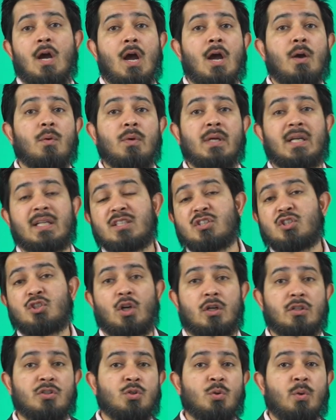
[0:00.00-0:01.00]
and we can
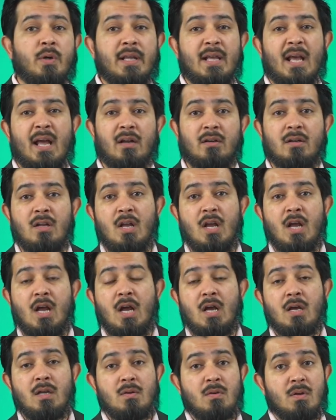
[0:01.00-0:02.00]
start sorting out
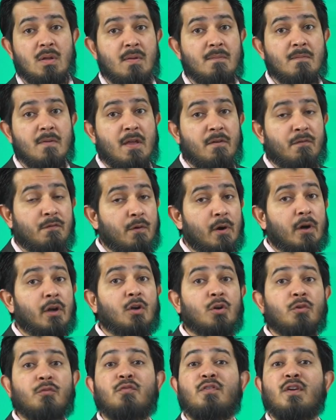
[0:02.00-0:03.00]
if we're
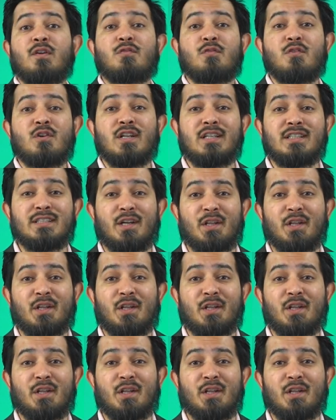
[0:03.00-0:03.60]
a good fit for each